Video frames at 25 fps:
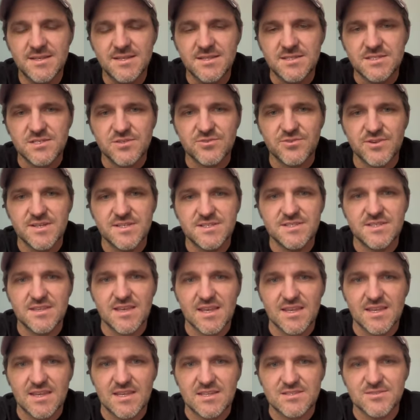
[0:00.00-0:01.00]
It's crazy
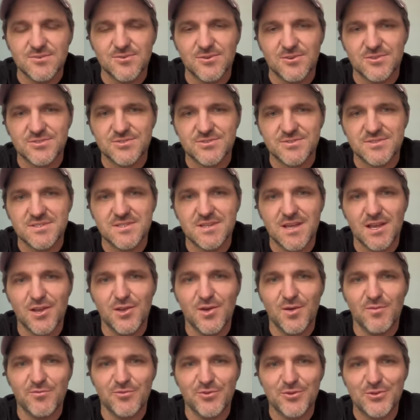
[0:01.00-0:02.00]
that cancel culture has not
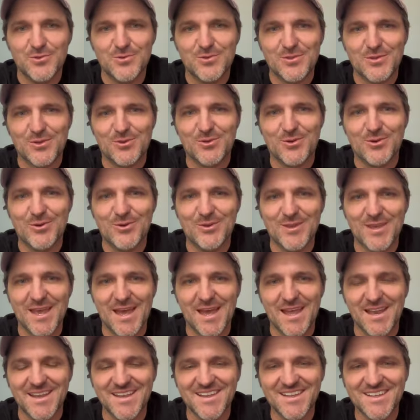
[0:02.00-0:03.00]
come for you and the crew
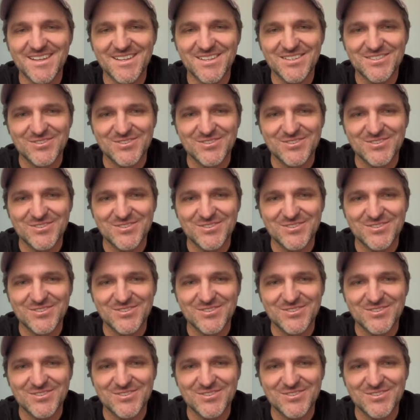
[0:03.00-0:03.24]
yet.